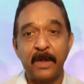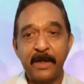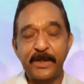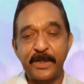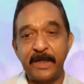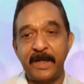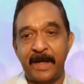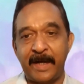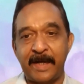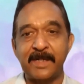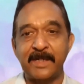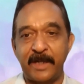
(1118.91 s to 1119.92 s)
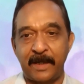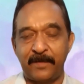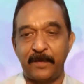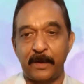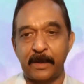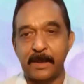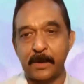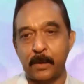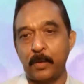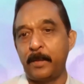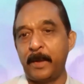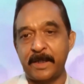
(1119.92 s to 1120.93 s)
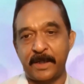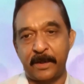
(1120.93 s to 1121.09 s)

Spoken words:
she has delivered so much,